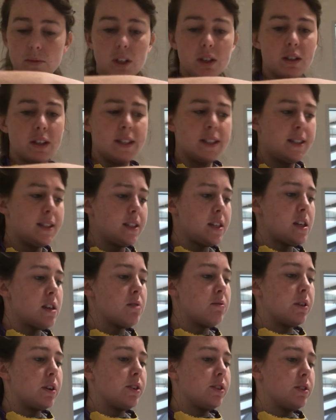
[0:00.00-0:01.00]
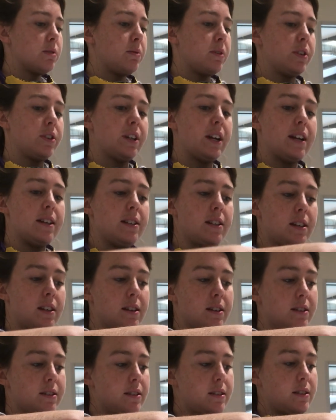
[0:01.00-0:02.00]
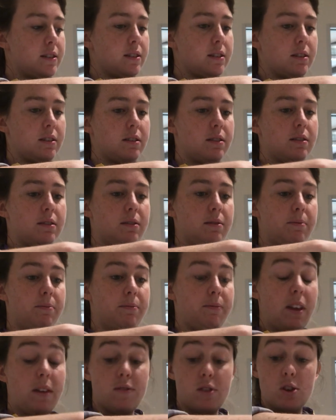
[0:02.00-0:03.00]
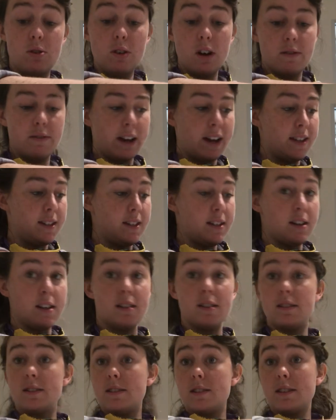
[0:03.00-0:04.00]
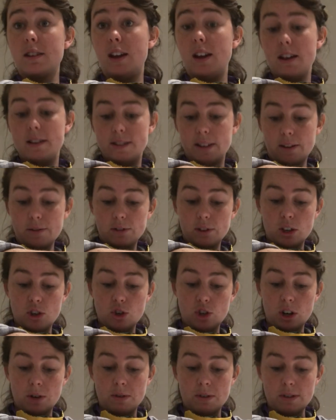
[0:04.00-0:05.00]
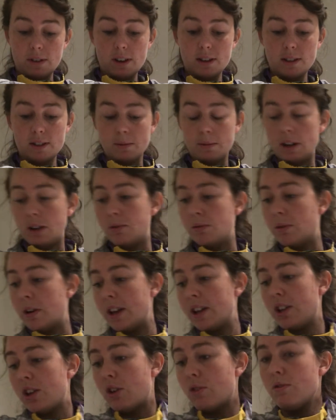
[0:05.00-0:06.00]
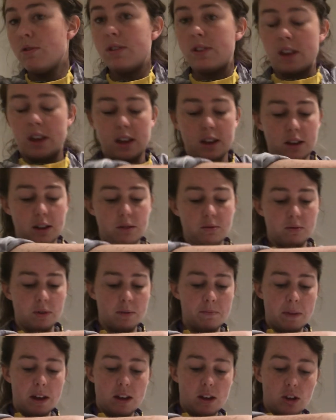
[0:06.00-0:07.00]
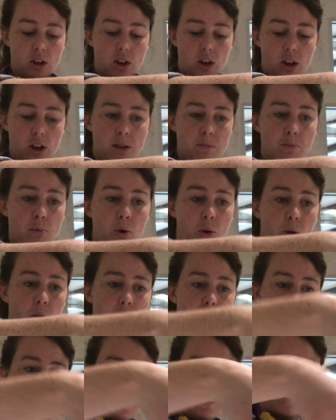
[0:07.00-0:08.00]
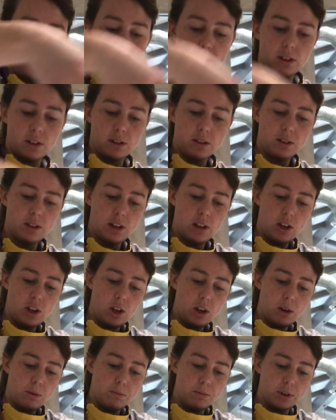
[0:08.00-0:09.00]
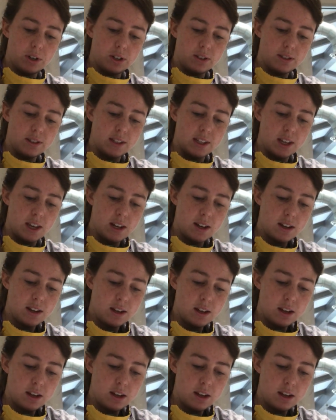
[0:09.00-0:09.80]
Let's see, what are some other ideas? If you have ideas, definitely share with us about what you think would make a good mold for the birdseed.